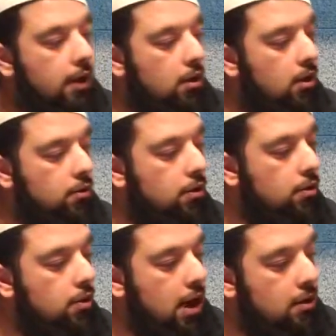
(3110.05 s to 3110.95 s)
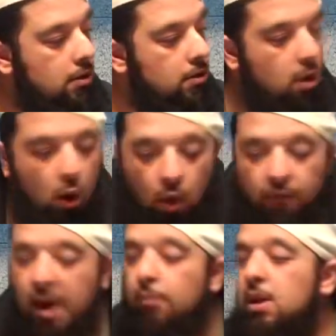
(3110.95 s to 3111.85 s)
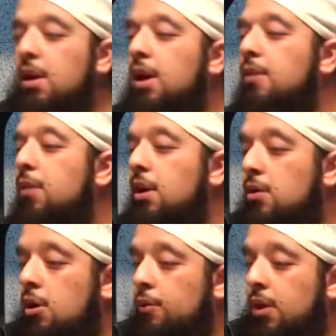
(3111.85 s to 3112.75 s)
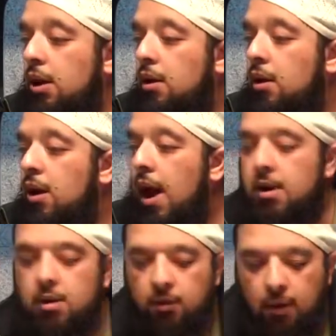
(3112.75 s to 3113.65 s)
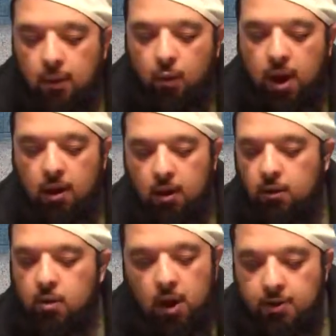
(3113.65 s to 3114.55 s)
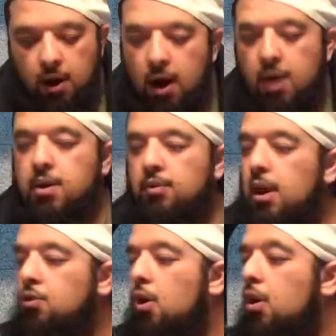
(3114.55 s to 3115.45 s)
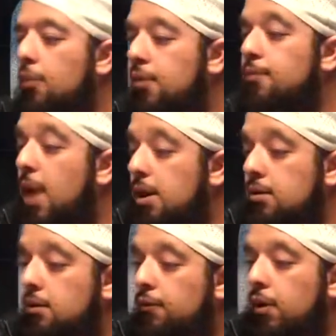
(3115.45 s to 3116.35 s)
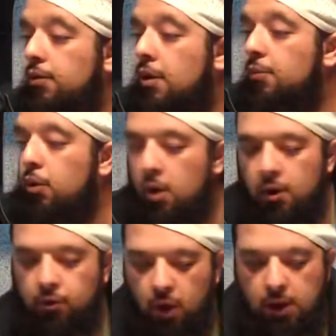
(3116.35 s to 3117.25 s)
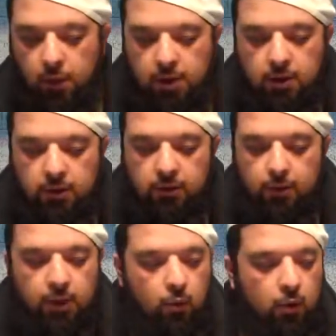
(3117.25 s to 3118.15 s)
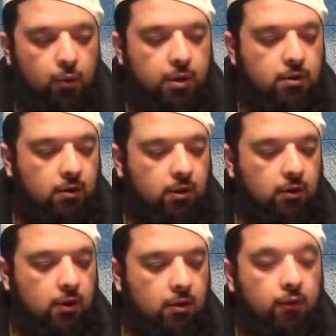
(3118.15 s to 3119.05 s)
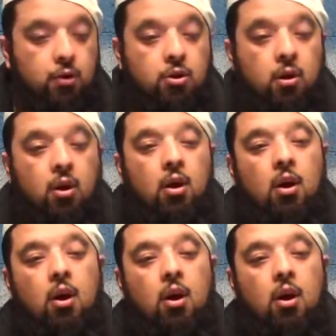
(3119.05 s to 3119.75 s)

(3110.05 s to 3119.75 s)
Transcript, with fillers: Then then the whole family can be in harmony. And in the same way, there are other hadiths that talk about men, for example. So anyway, this is something we will be discussing in the future.